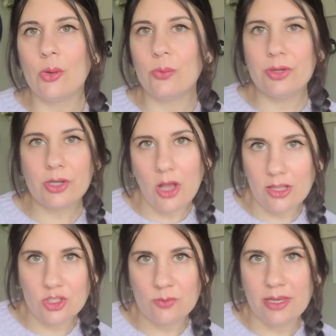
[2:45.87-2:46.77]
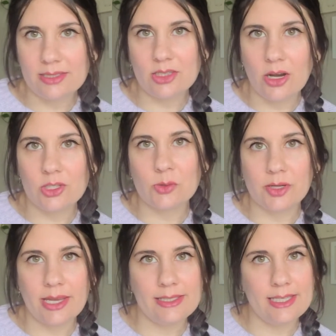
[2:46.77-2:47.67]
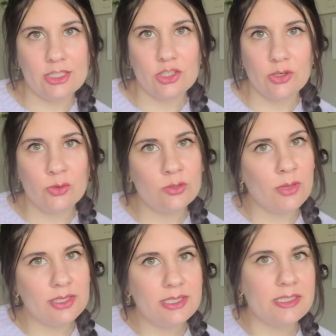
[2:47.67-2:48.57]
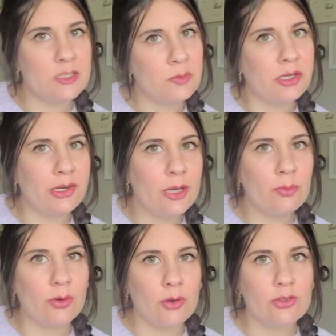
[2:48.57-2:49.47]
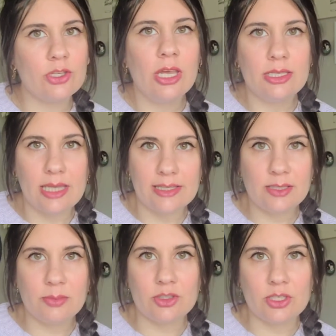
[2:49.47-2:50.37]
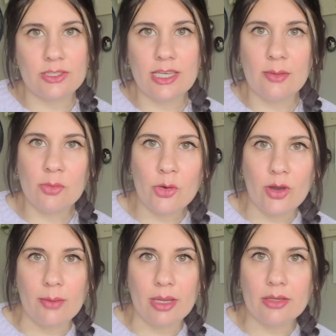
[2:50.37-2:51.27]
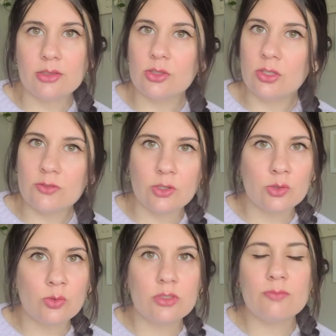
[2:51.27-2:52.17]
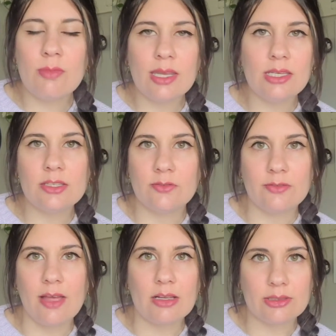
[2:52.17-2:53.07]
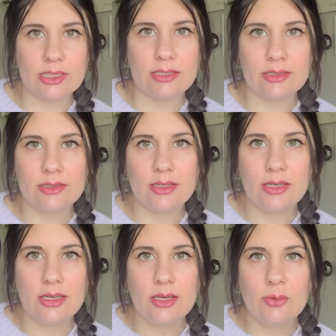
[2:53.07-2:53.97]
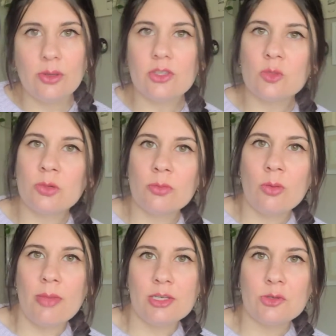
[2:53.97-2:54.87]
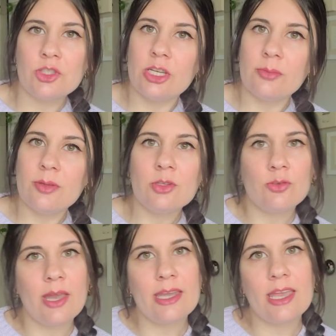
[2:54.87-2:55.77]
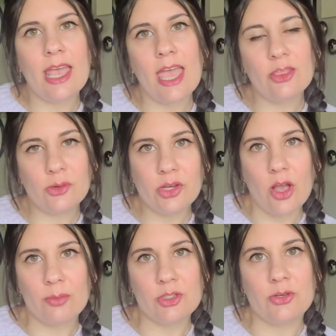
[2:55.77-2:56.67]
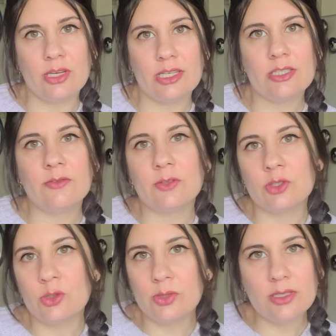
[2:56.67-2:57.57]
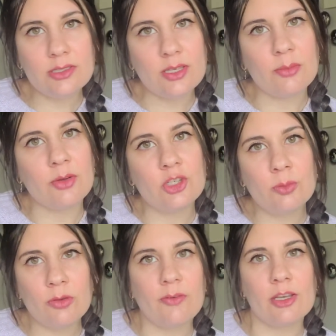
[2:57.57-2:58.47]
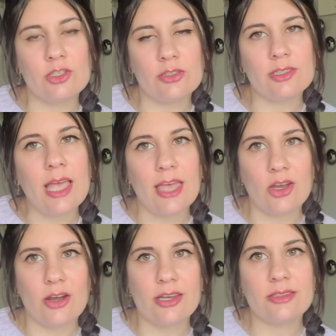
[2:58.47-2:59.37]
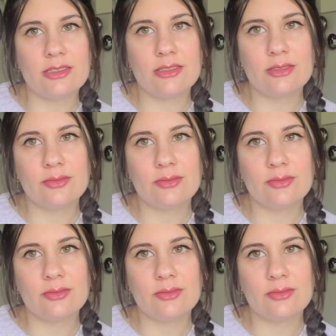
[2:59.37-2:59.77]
We're a college-based arts organization whose multidisciplinary approach to exhibitions and programming serves our school's many different faculties. We also promote mentorship, training, and learning opportunities for students, emerging professionals, and artists.